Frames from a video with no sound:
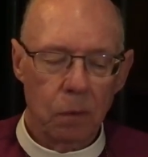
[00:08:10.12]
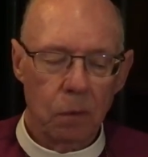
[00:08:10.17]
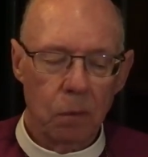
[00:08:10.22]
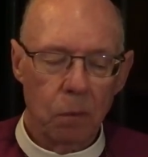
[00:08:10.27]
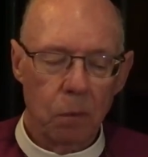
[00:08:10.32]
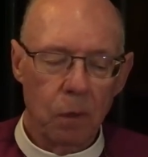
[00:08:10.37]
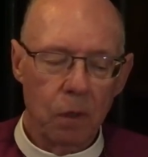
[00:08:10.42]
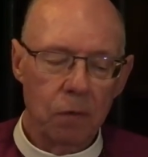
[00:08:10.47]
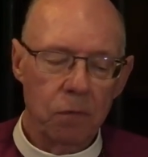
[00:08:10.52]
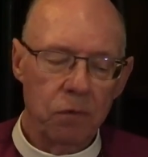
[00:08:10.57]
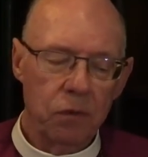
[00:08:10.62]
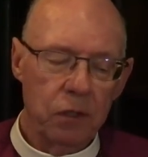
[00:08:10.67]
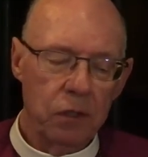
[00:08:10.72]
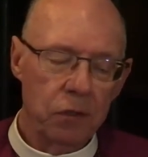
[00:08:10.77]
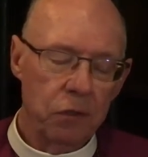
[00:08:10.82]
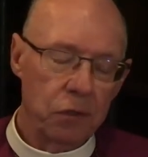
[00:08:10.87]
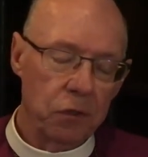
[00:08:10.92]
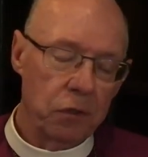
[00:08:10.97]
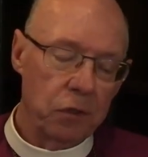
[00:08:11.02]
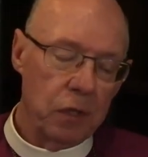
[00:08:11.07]
One of
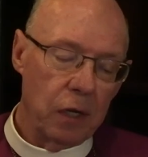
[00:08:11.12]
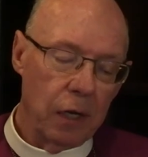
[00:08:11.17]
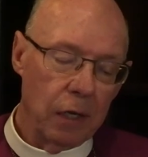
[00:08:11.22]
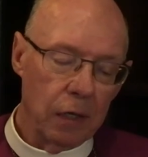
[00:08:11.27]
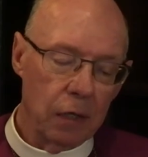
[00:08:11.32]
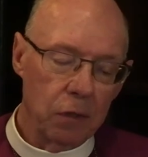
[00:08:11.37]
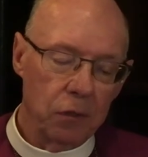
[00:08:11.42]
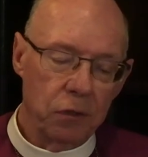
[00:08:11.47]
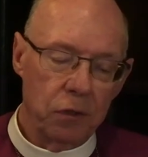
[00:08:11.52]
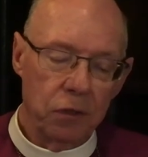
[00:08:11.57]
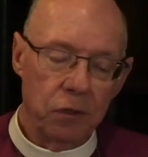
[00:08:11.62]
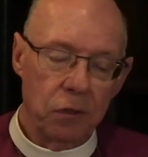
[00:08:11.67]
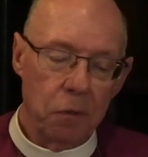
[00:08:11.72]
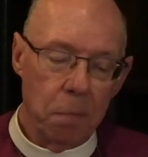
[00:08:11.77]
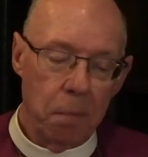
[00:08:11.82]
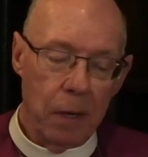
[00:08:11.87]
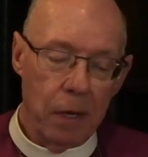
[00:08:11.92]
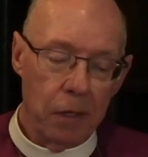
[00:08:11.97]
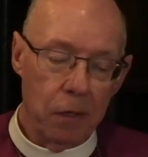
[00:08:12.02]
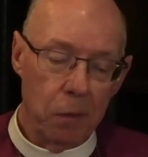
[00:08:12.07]
Jesus' titles is
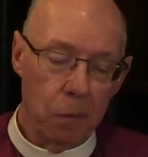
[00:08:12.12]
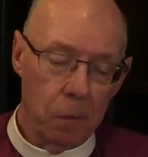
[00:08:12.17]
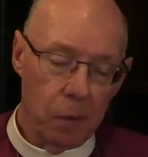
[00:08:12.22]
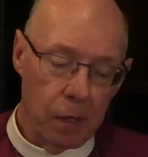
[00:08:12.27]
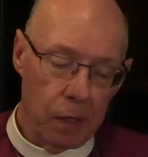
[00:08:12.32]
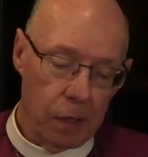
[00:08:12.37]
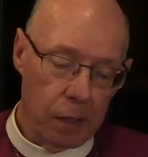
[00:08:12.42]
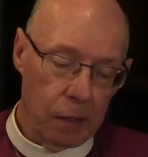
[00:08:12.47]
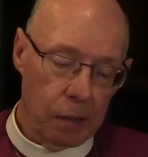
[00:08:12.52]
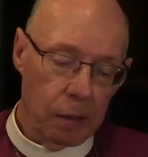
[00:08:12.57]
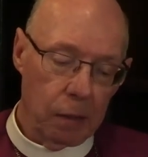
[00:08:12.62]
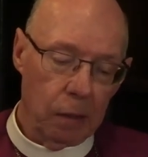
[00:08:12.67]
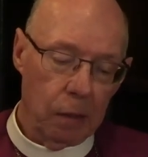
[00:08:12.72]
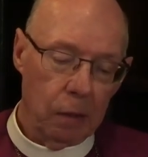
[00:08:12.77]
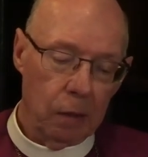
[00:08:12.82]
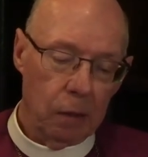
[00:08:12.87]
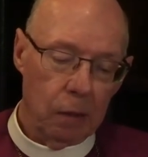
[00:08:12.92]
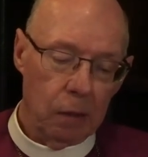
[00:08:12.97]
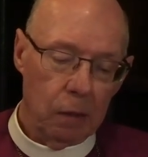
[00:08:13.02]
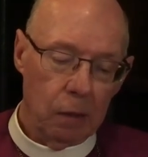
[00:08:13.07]
Emmanuel,
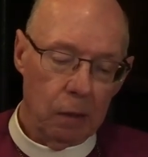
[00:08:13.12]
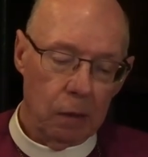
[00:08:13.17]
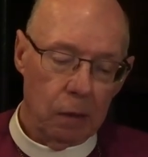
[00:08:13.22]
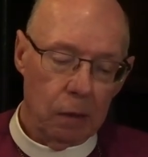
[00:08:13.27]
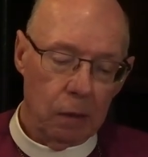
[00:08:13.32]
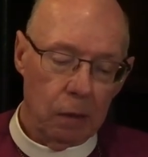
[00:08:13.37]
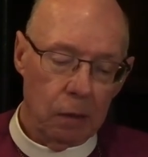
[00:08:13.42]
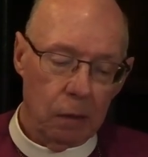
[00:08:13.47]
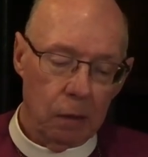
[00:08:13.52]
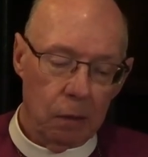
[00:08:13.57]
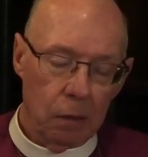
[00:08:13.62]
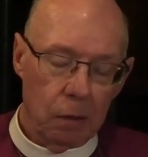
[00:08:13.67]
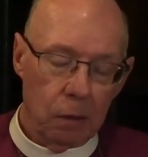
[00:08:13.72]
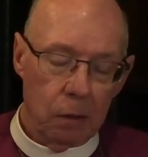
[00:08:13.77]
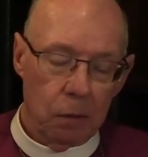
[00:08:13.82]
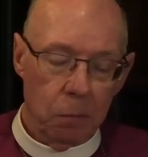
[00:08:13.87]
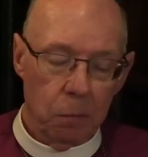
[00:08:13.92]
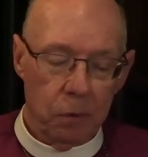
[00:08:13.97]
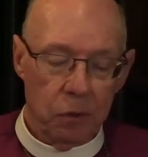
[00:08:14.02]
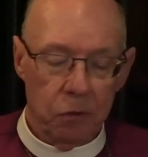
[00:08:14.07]

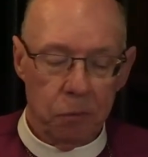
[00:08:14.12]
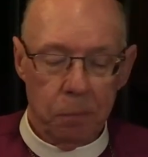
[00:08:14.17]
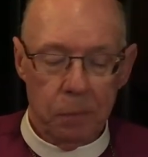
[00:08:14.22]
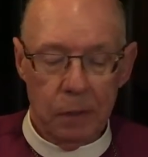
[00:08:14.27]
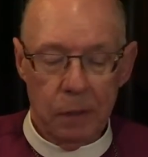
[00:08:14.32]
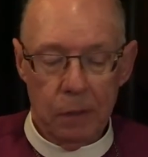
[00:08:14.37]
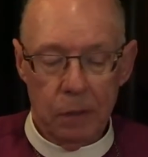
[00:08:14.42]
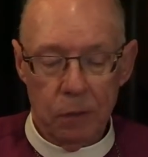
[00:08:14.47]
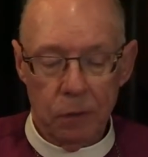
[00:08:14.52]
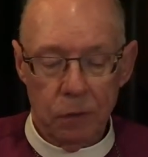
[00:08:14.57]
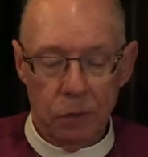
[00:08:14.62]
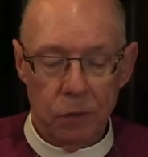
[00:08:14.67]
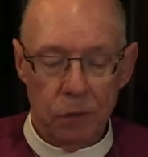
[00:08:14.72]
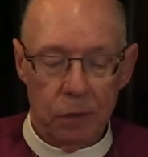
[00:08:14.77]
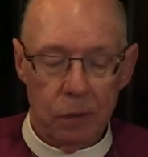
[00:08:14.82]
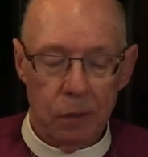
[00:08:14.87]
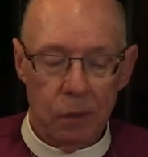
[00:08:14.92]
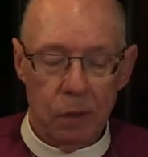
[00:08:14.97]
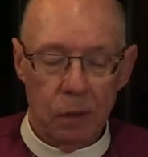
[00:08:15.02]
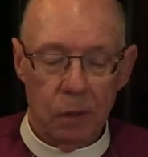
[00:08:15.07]
which
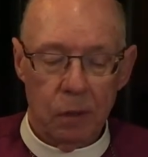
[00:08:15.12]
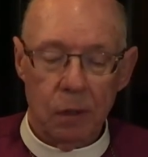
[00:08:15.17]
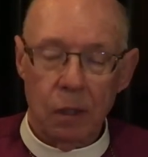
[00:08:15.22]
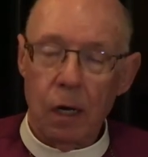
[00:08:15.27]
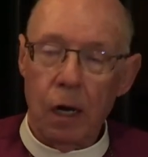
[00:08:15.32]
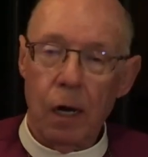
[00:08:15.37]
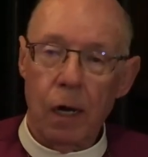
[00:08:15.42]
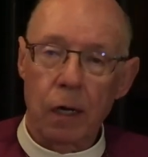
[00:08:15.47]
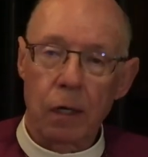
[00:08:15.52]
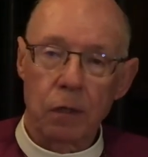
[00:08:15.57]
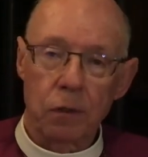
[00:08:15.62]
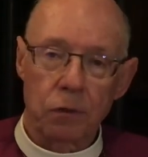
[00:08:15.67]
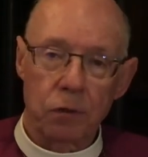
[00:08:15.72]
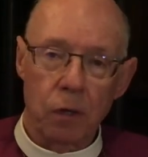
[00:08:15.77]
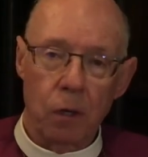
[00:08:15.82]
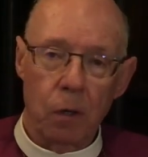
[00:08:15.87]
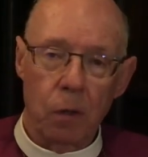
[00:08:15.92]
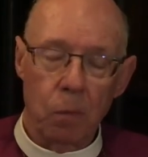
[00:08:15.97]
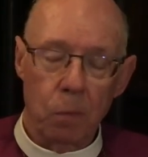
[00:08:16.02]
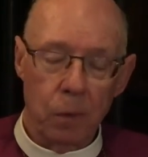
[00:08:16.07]
means God is
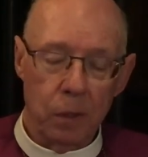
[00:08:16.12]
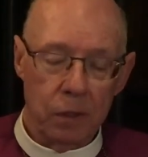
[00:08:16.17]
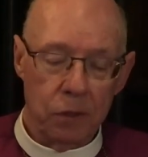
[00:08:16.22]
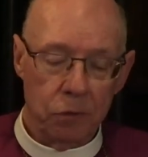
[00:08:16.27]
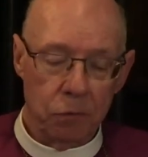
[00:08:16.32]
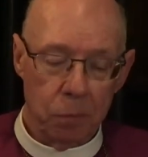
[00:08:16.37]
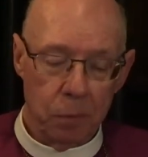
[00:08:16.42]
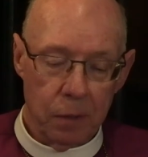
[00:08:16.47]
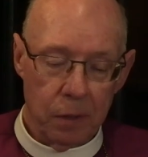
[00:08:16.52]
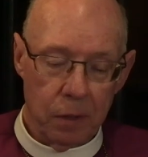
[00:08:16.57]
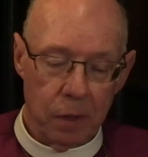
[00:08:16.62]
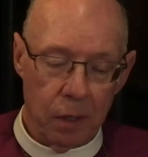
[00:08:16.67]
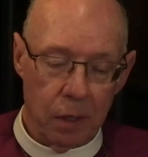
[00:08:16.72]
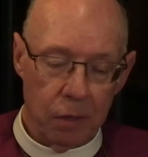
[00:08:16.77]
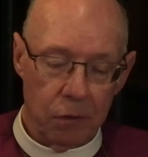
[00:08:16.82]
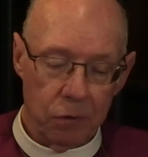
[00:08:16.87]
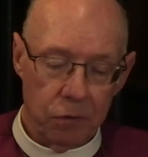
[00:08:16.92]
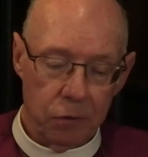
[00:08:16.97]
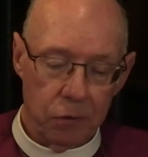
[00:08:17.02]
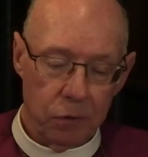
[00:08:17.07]
always with
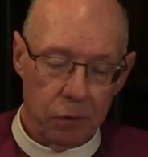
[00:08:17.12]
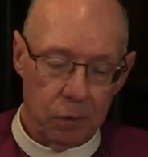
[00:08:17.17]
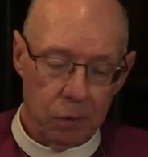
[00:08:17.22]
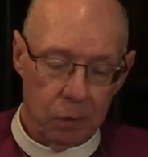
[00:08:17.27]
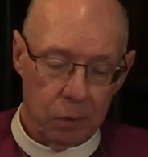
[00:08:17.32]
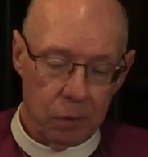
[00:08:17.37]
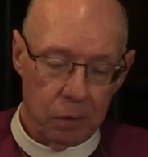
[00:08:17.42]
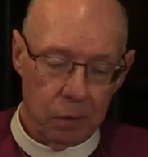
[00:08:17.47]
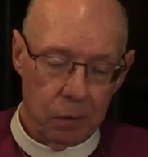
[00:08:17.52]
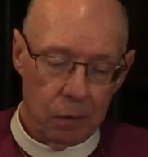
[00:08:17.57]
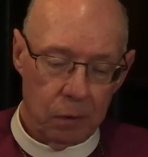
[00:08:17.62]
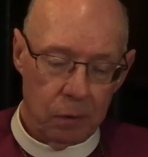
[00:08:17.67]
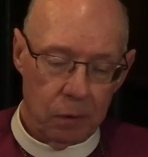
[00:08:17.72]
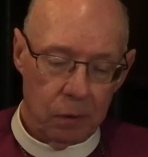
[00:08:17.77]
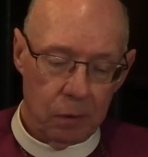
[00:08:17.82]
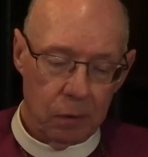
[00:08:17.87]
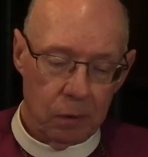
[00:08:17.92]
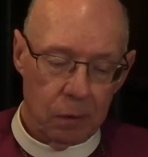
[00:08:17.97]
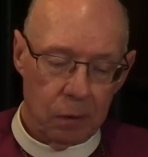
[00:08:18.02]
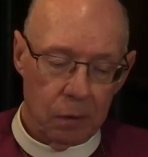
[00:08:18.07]
us.
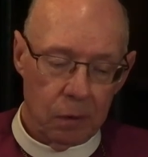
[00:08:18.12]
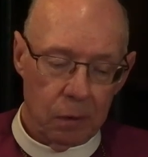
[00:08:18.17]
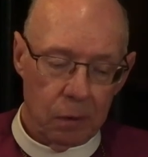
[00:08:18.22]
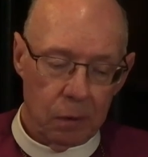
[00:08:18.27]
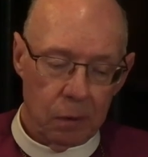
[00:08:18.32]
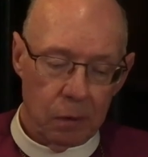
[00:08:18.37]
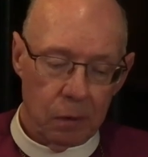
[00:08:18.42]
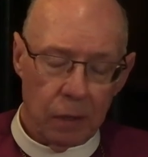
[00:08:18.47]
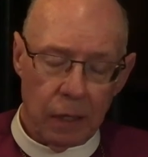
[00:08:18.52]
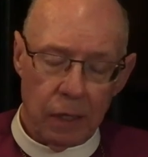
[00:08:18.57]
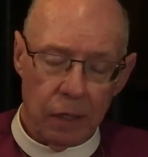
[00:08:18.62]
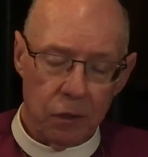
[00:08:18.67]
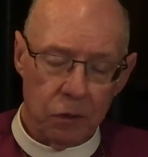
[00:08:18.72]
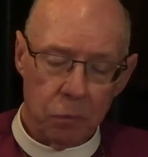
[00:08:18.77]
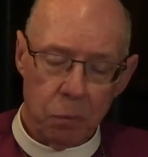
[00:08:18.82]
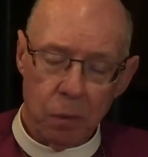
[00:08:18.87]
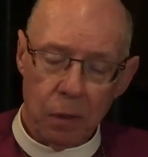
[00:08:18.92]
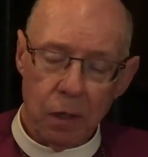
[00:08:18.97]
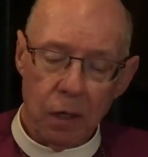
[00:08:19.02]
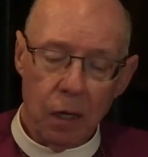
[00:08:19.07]
That
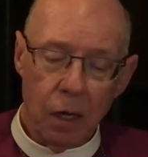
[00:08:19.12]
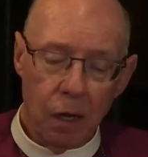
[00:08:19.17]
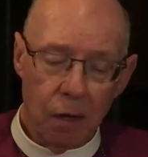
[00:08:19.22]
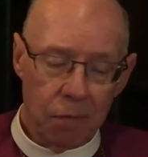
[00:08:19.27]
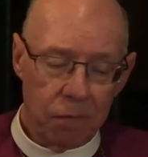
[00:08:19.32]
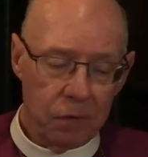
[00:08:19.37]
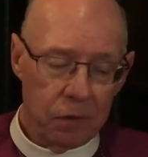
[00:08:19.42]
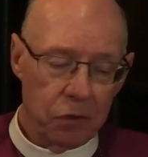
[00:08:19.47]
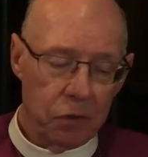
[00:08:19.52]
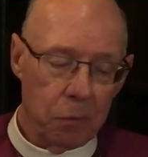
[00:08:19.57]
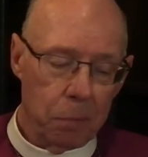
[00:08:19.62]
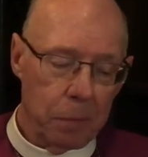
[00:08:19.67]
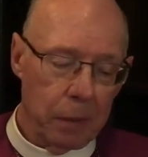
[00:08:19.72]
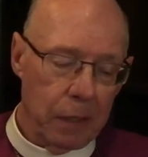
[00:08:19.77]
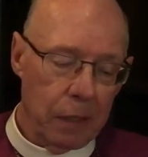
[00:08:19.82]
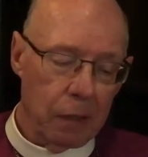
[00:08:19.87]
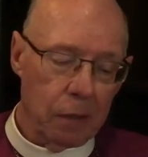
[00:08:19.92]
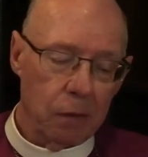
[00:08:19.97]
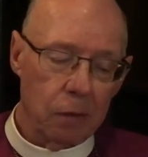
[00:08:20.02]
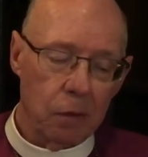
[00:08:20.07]
is what love is
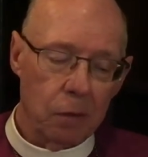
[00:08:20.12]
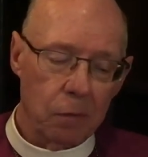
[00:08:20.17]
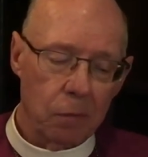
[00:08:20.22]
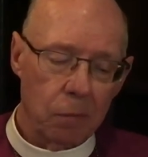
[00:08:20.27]
about